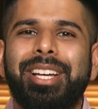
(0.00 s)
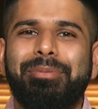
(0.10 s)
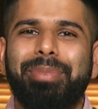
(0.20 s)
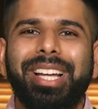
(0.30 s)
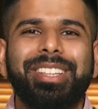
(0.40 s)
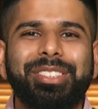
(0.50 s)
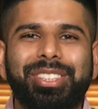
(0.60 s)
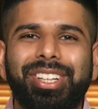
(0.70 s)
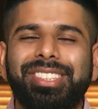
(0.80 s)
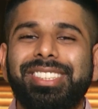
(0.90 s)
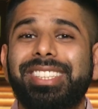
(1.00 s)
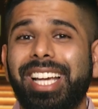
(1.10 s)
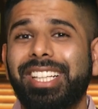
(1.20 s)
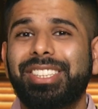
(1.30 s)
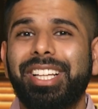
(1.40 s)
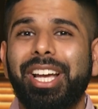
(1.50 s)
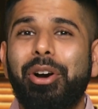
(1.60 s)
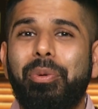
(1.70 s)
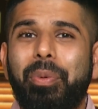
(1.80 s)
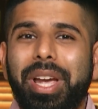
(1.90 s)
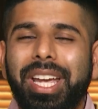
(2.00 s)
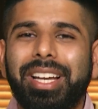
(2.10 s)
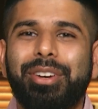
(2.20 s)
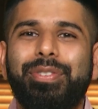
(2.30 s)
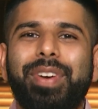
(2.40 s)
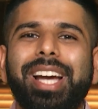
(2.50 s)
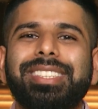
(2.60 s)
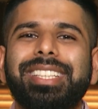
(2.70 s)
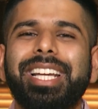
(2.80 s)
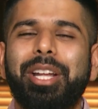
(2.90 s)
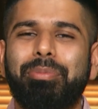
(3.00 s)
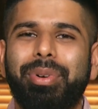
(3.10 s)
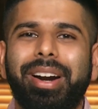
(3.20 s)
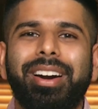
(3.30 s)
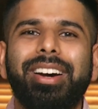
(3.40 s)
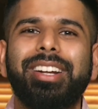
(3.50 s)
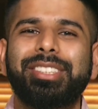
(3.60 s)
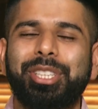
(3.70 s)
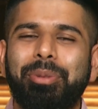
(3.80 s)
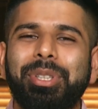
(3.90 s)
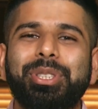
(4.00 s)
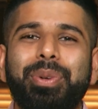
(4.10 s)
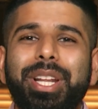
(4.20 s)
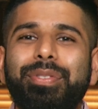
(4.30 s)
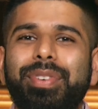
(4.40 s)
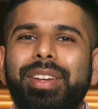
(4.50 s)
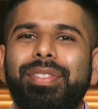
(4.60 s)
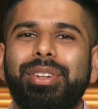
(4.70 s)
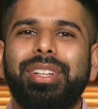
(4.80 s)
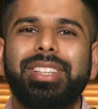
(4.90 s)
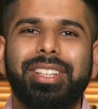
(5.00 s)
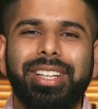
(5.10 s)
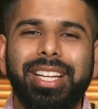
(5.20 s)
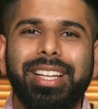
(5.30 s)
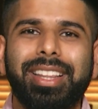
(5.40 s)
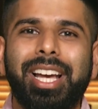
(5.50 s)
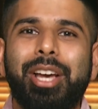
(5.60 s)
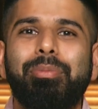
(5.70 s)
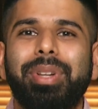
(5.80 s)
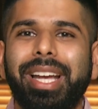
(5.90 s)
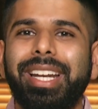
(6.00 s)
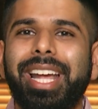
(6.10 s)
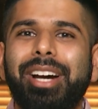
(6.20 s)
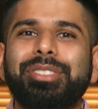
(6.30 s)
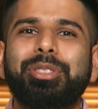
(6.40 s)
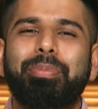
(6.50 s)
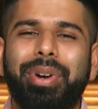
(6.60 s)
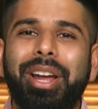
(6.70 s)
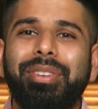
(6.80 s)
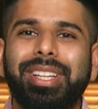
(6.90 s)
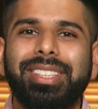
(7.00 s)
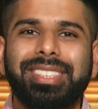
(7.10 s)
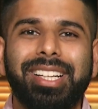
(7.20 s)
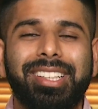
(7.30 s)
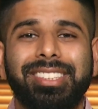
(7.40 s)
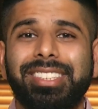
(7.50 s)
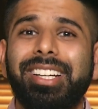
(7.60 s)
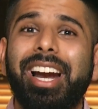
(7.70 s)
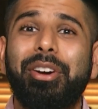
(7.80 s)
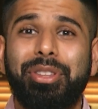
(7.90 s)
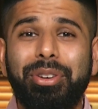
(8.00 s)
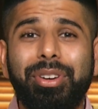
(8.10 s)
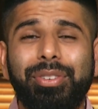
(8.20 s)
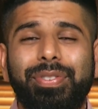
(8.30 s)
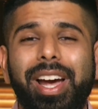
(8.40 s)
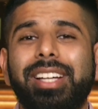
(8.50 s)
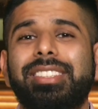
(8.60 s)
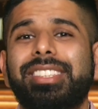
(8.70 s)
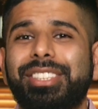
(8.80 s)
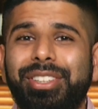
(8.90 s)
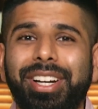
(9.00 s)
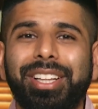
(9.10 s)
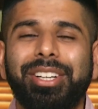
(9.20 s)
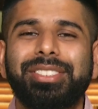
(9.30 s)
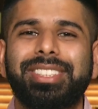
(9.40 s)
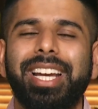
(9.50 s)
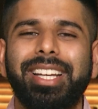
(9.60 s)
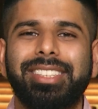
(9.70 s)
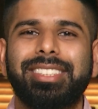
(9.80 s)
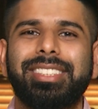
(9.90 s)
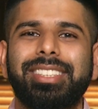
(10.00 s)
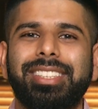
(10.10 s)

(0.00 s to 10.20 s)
Bethel Church is scheduling a week of fasting and prayer on October 25th through the 30th. Plan now to pray with us and consider how you could fast during those dates.